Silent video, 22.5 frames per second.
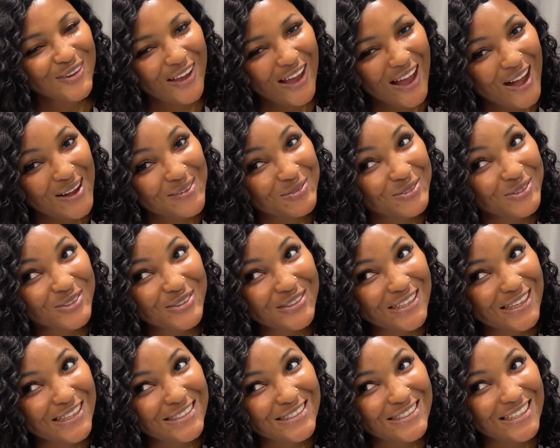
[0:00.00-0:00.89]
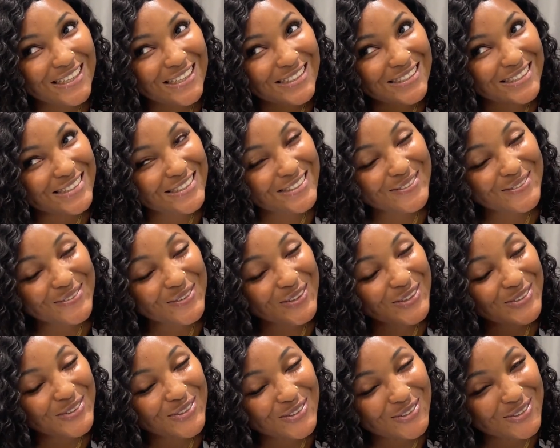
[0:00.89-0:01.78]
I'm doing agent. If you
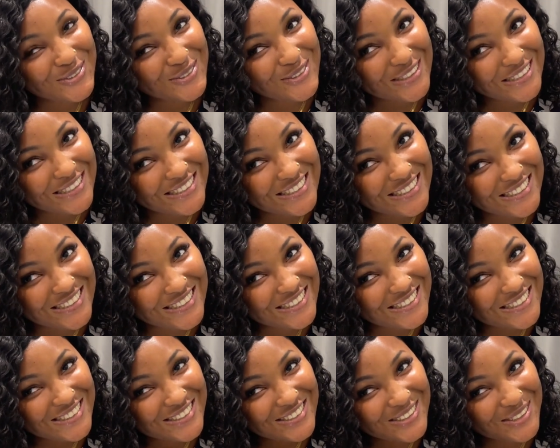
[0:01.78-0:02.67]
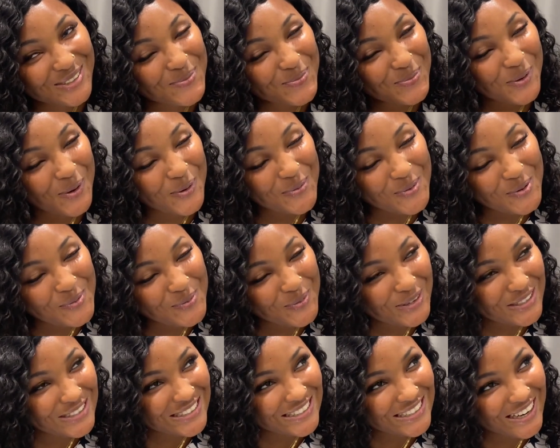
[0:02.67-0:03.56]
want to do agent, just pay me
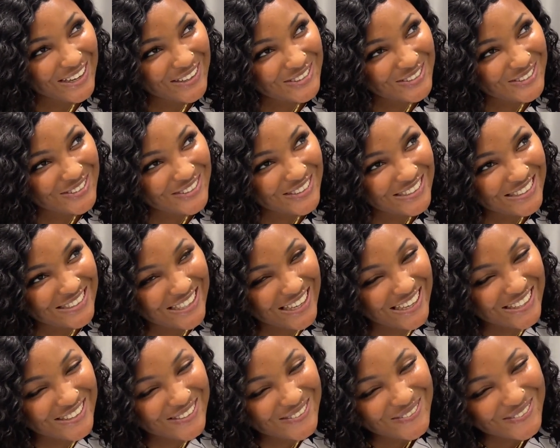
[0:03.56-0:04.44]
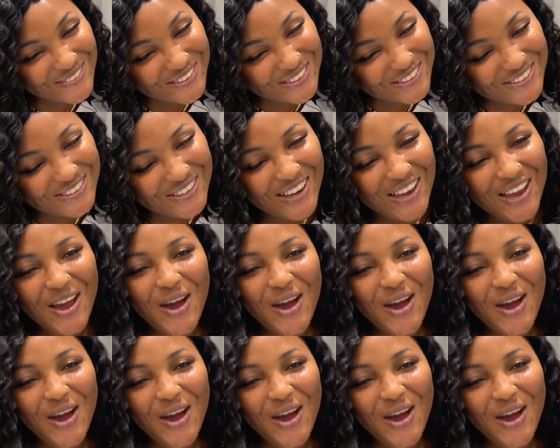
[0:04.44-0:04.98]
money. I'll do agent for you.